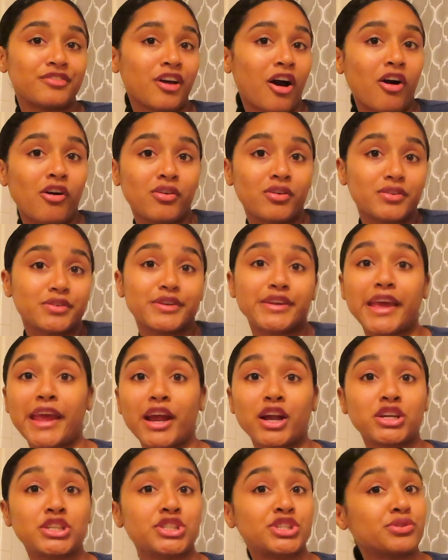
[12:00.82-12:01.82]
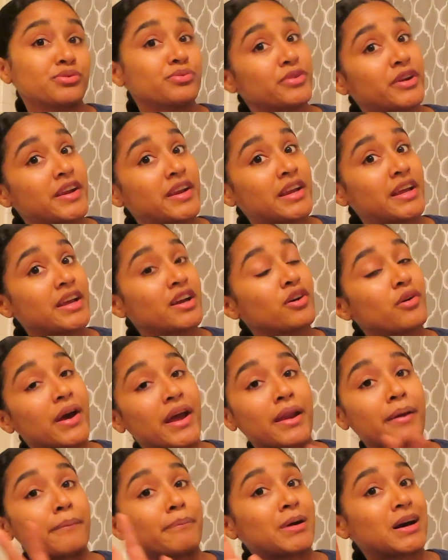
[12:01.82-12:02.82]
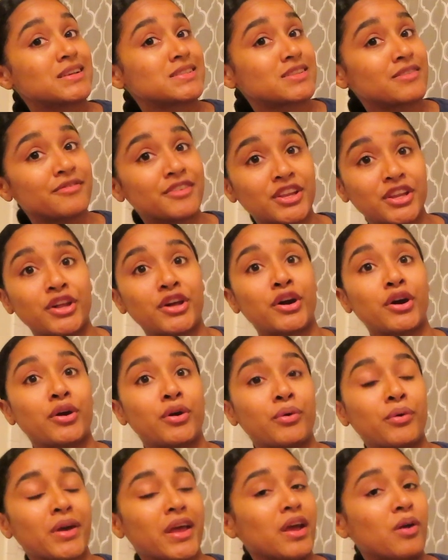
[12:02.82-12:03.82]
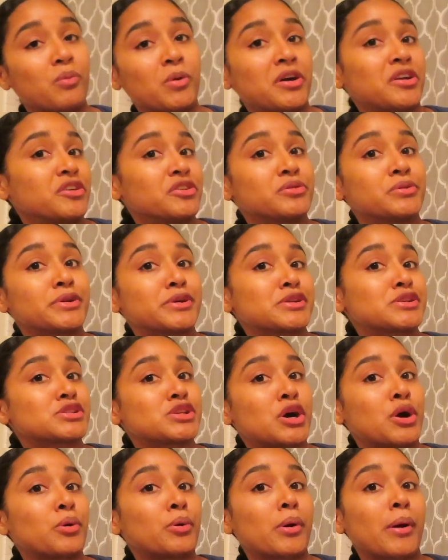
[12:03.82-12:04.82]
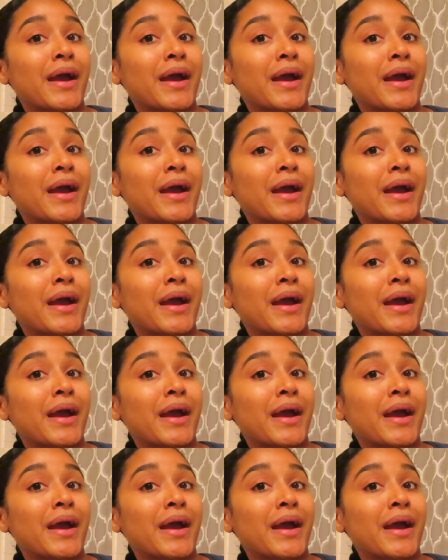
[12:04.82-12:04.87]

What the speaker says: y'all care to read it. Go ahead and pause the video, and while you're doing so, go